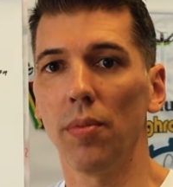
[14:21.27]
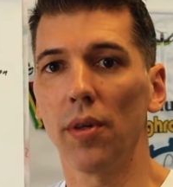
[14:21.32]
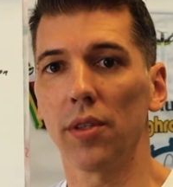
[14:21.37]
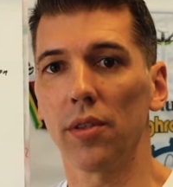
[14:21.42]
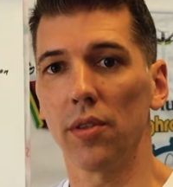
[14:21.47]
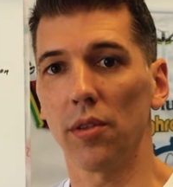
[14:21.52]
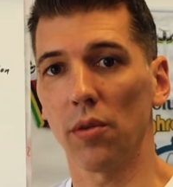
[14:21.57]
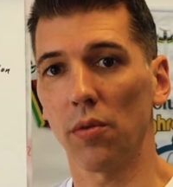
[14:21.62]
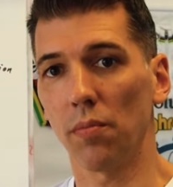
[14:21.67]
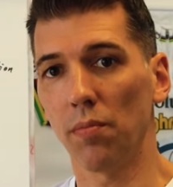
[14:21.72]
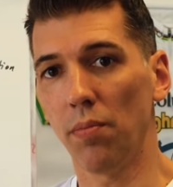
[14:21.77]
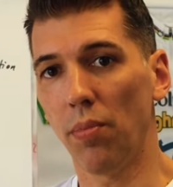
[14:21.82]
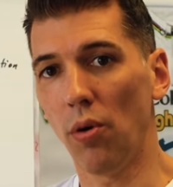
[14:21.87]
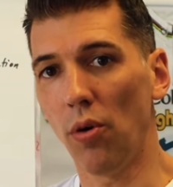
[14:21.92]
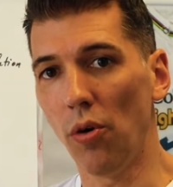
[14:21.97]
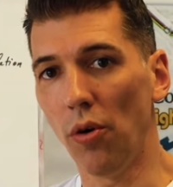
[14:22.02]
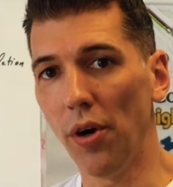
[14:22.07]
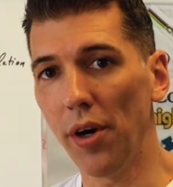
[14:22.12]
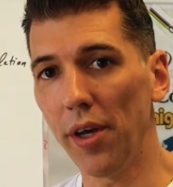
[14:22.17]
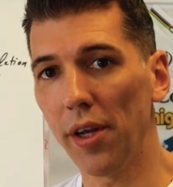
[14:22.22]
but the
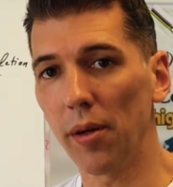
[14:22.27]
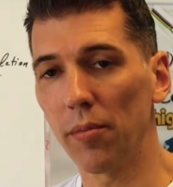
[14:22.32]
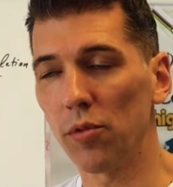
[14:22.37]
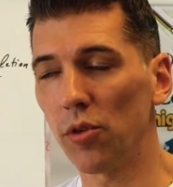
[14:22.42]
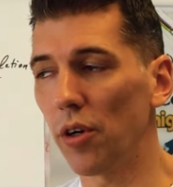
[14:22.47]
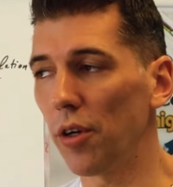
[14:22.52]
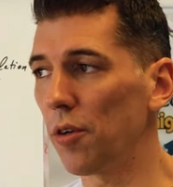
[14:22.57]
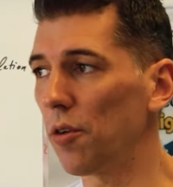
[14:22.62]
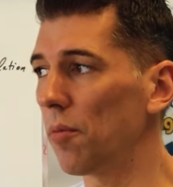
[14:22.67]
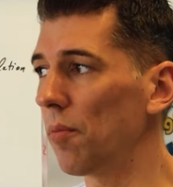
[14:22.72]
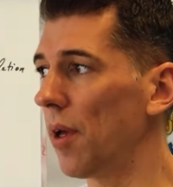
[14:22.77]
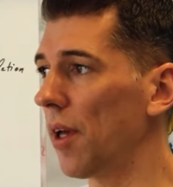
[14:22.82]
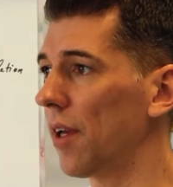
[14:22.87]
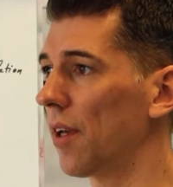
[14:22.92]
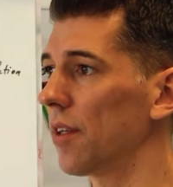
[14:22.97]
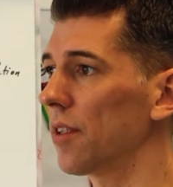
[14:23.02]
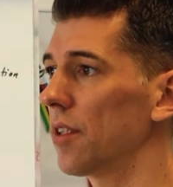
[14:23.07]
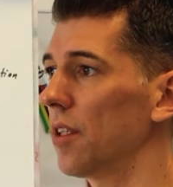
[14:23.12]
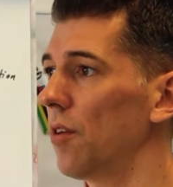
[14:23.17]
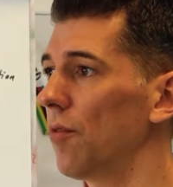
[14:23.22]
point I'm trying to make
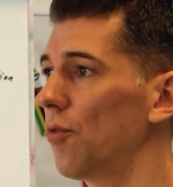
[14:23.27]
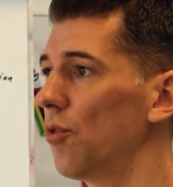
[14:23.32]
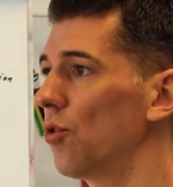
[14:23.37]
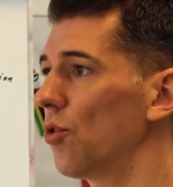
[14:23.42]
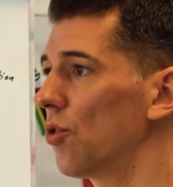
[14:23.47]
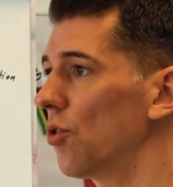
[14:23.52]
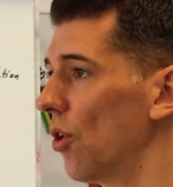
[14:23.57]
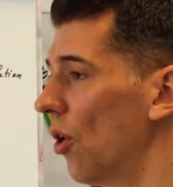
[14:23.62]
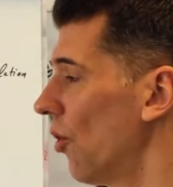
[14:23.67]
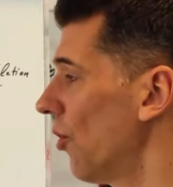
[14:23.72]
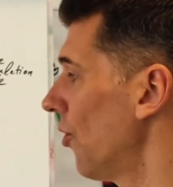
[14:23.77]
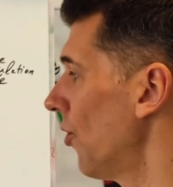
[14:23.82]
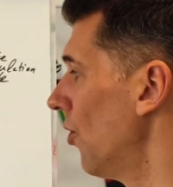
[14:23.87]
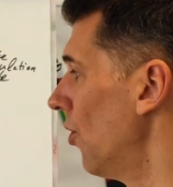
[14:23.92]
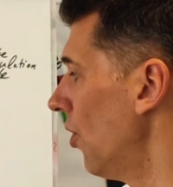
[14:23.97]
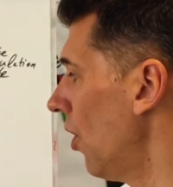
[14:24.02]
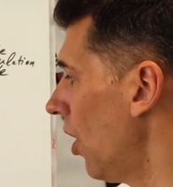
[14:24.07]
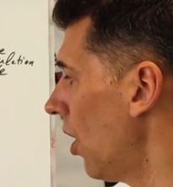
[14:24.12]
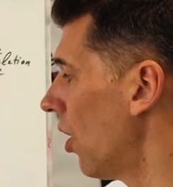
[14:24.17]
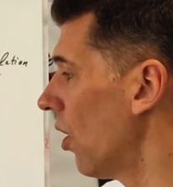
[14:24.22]
is, if you
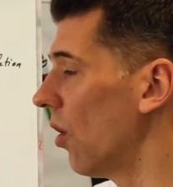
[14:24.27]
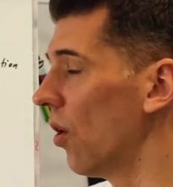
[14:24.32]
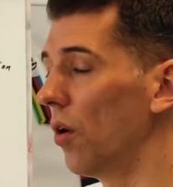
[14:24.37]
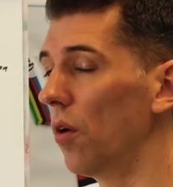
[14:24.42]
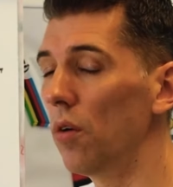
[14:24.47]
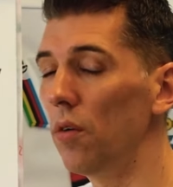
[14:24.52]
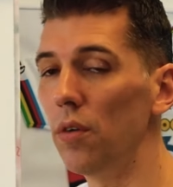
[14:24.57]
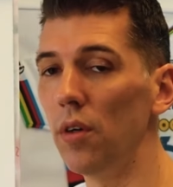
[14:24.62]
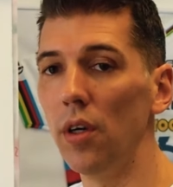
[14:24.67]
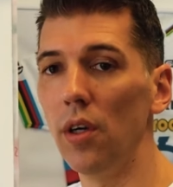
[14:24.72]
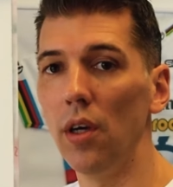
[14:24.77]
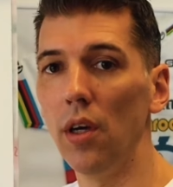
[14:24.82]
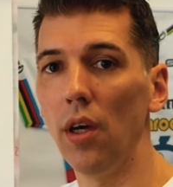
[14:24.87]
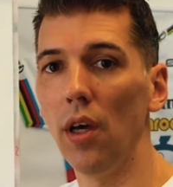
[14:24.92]
don't know